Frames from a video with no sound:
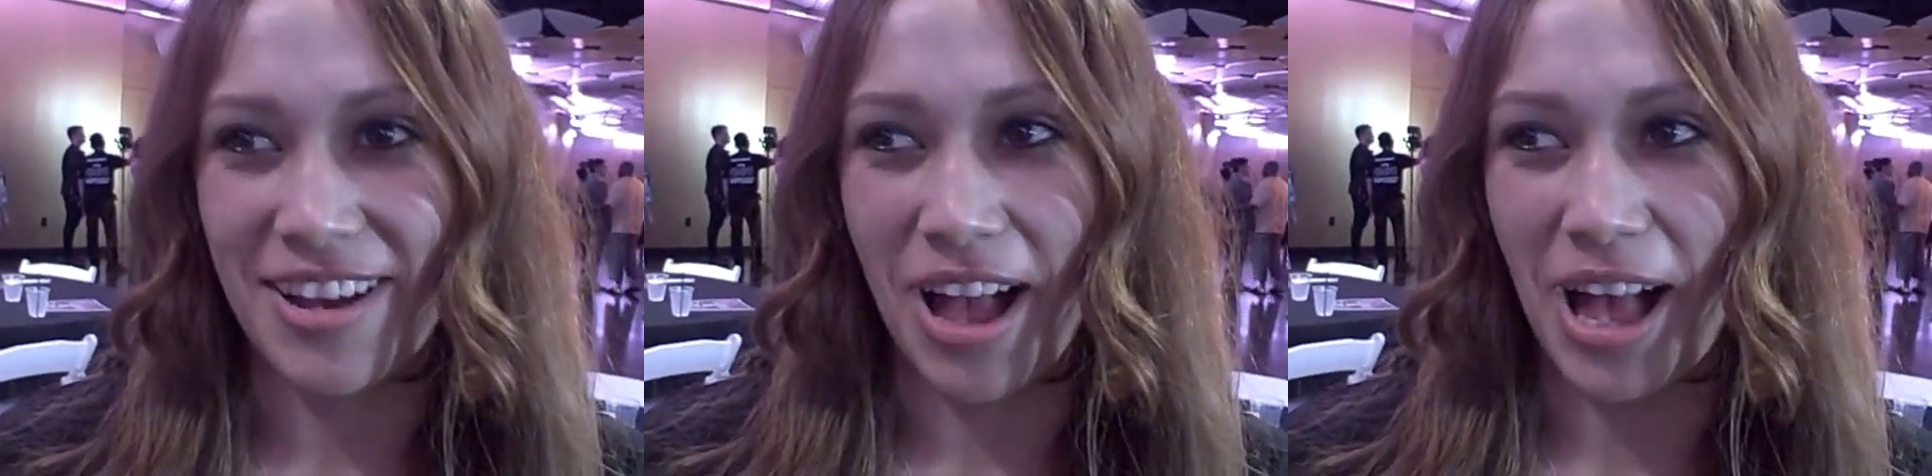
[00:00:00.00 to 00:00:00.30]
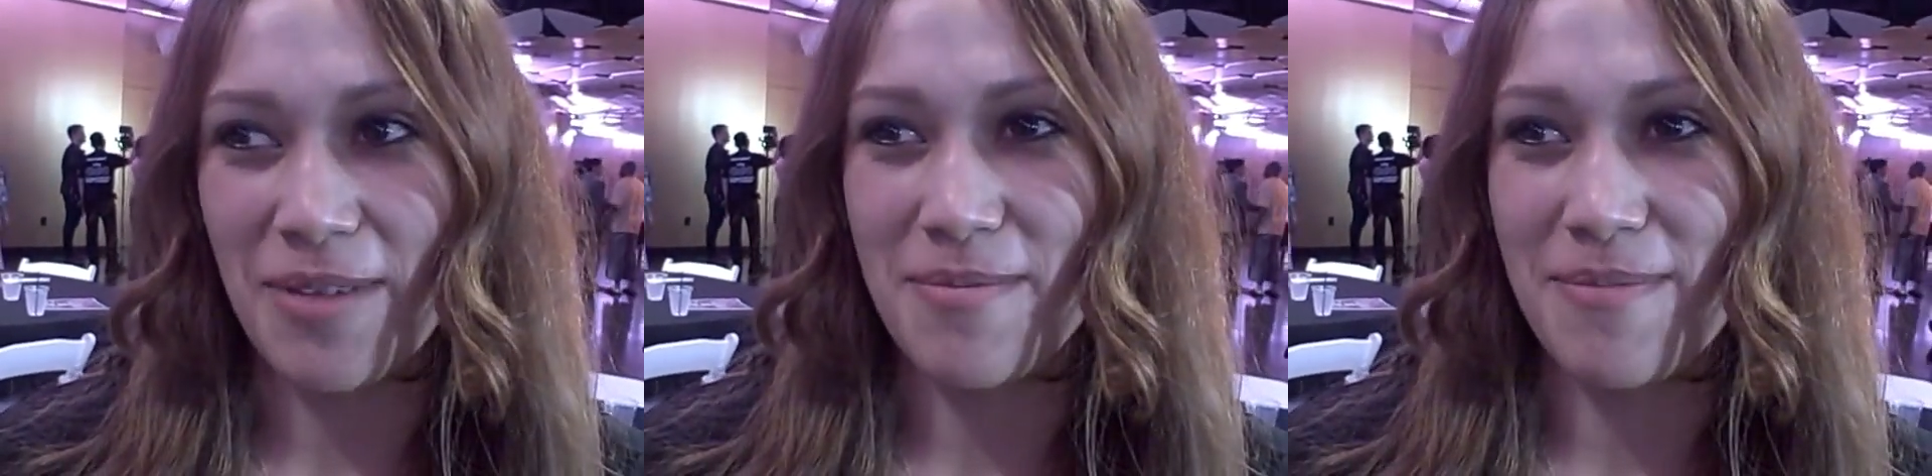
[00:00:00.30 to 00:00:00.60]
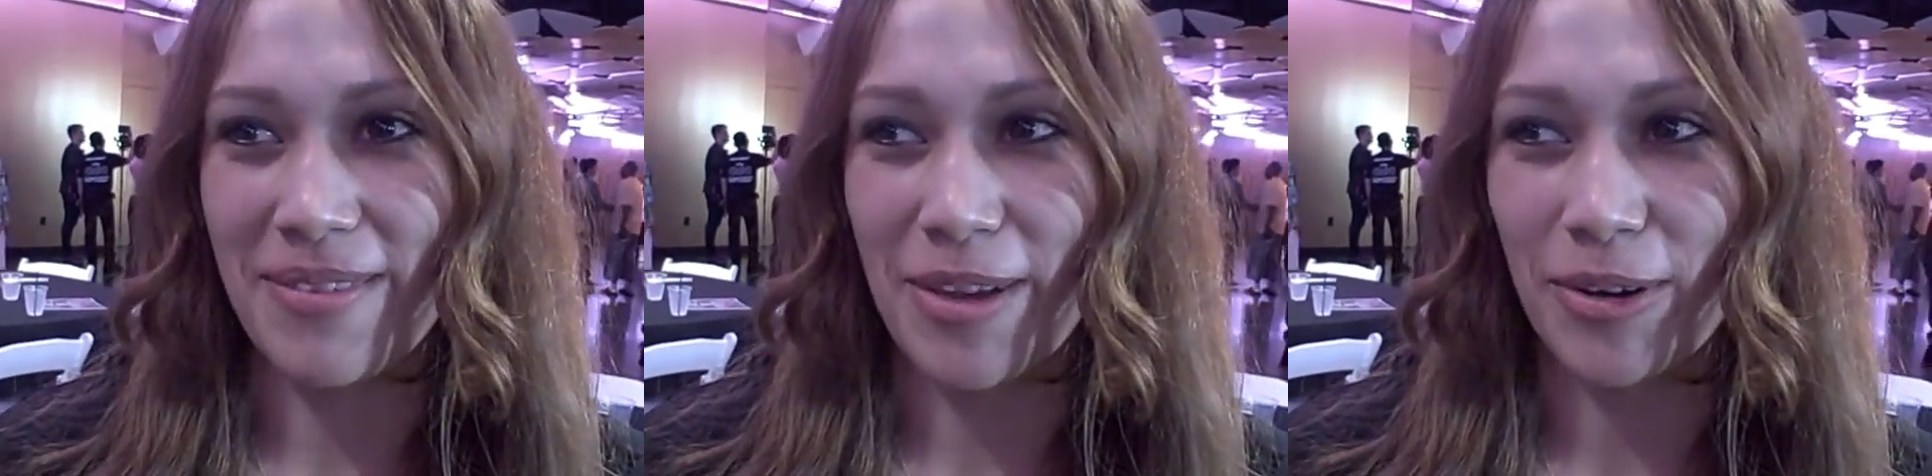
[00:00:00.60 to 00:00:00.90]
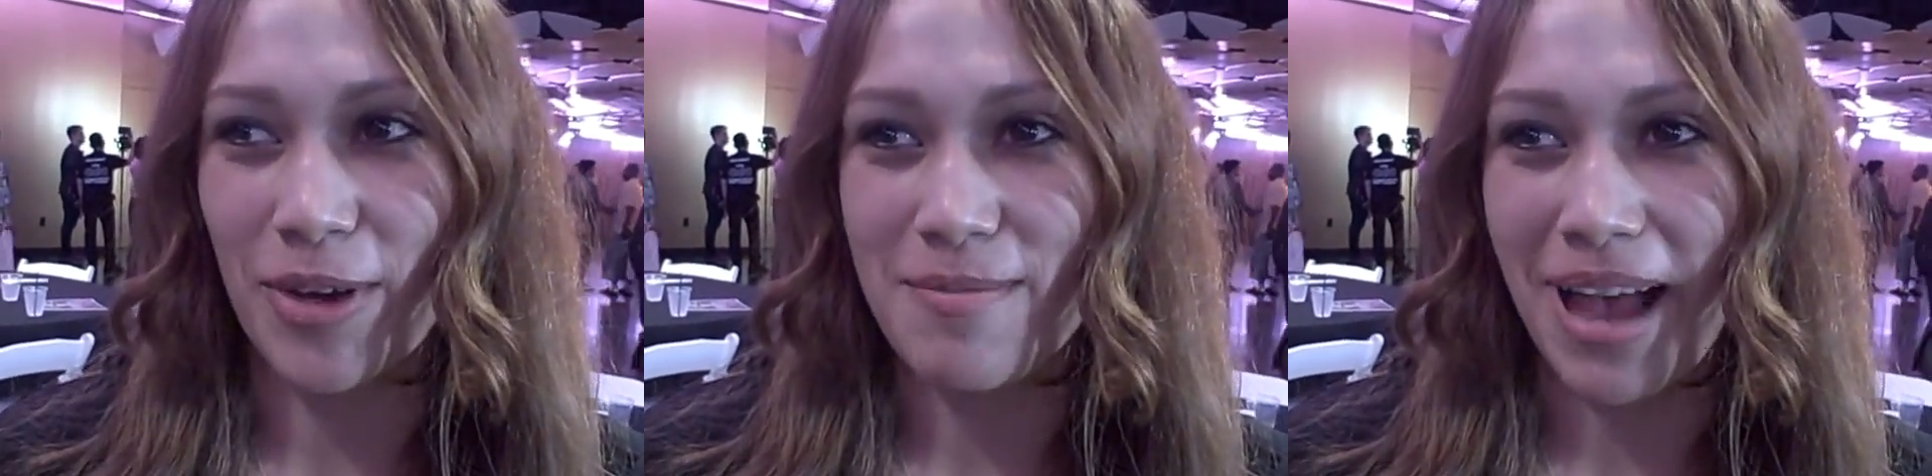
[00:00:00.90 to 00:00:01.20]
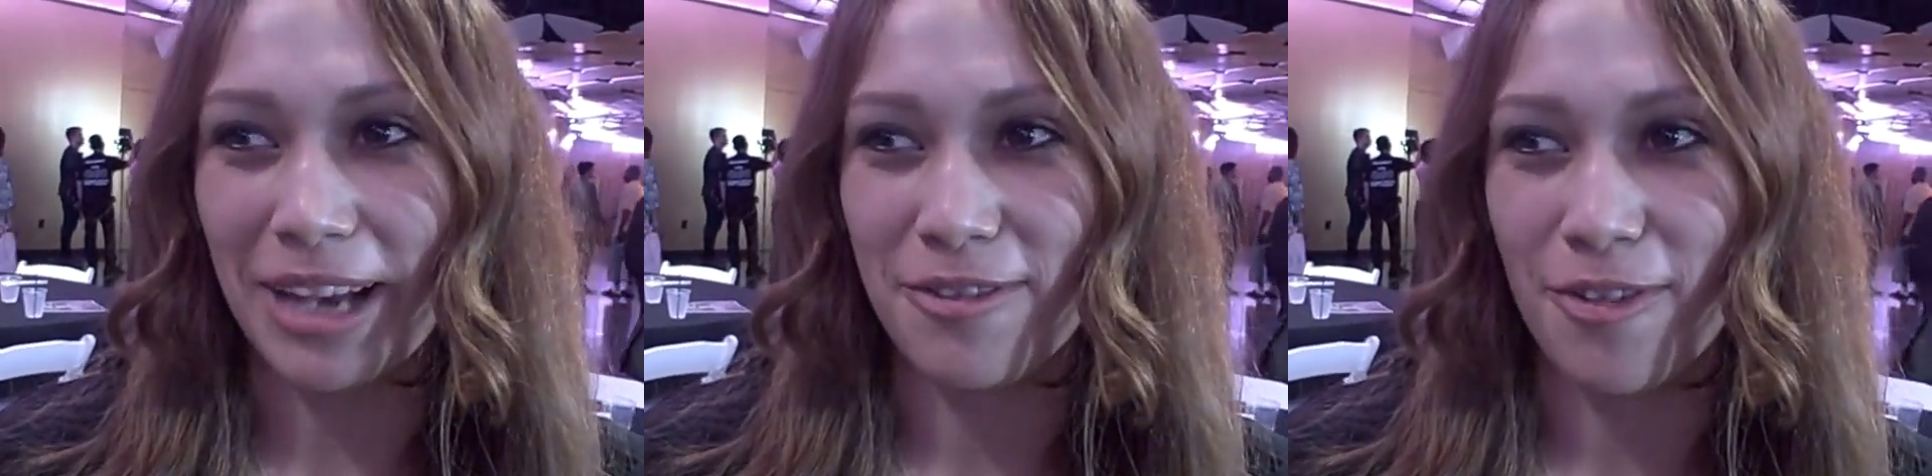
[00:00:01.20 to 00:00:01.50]
Right. They were going
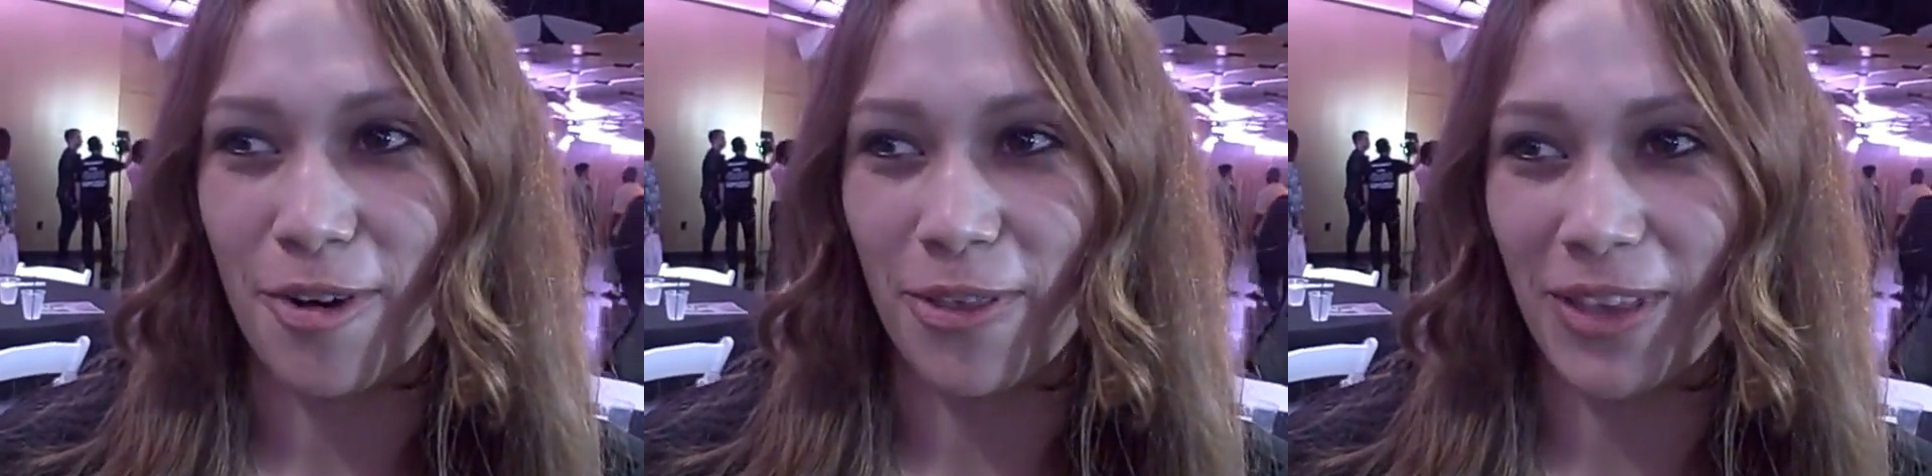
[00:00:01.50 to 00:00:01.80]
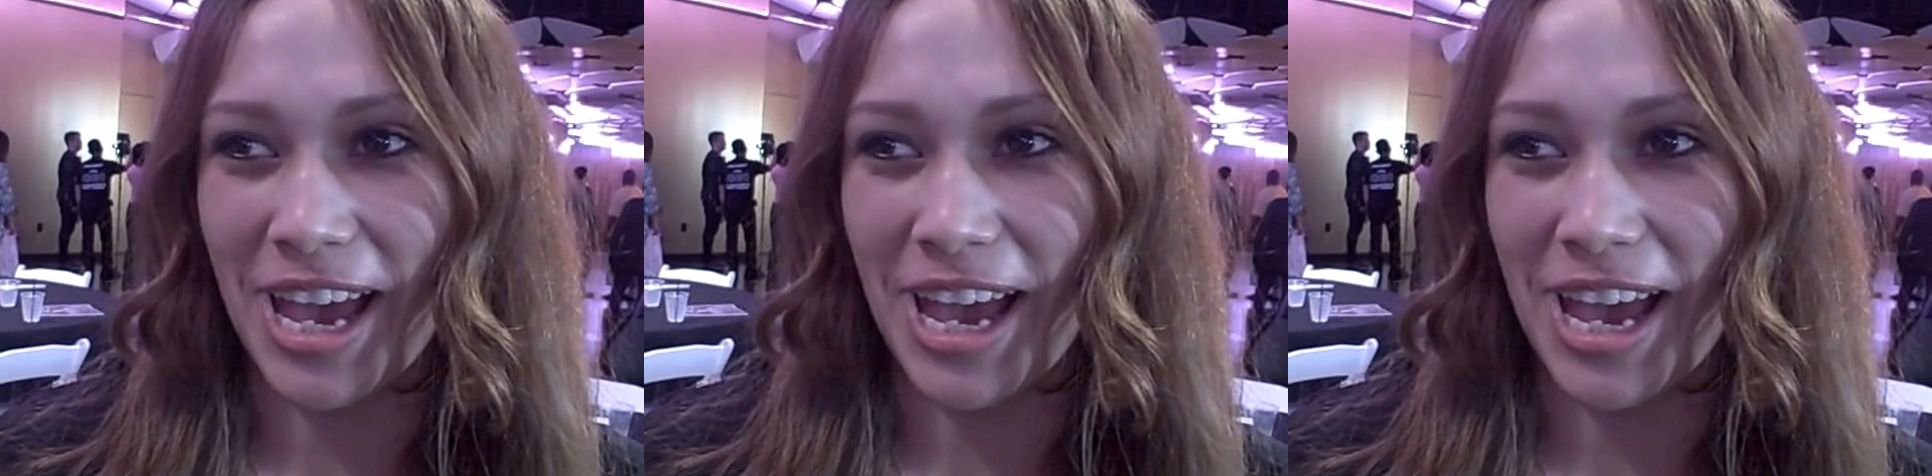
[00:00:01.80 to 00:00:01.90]
back and forth,